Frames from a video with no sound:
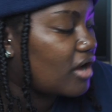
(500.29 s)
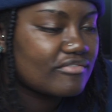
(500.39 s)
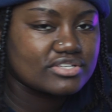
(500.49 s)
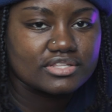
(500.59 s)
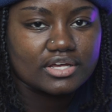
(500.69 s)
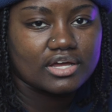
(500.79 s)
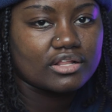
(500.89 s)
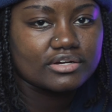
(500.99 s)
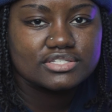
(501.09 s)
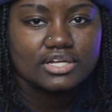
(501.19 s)
Obviously the
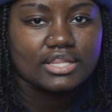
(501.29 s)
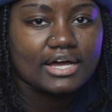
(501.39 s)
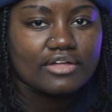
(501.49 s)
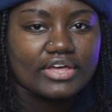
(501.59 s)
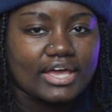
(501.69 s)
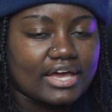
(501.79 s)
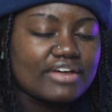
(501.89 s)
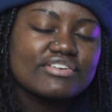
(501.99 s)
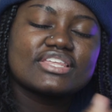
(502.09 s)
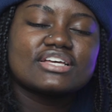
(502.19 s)
colors, the cloud, the hand,
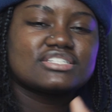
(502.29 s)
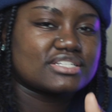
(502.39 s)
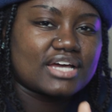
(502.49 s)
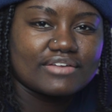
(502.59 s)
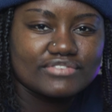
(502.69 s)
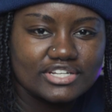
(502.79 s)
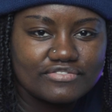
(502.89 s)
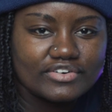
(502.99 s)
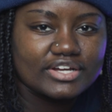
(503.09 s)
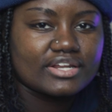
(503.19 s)
everything is just kind of
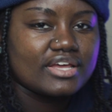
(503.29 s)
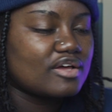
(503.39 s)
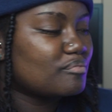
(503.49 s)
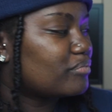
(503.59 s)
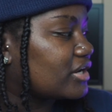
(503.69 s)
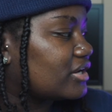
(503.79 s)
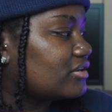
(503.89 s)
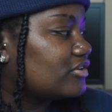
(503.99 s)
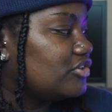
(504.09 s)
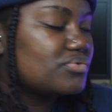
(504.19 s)
different,
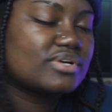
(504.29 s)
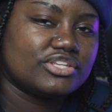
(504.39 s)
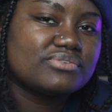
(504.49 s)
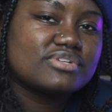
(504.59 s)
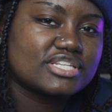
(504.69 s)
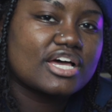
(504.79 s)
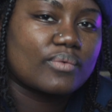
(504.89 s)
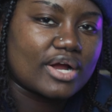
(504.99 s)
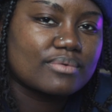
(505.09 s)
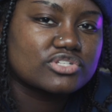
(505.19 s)
but you can tell
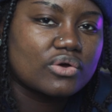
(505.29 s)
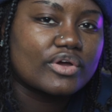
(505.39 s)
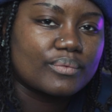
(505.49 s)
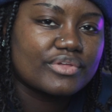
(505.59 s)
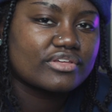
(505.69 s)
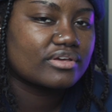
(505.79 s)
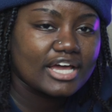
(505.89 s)
where I was going with it.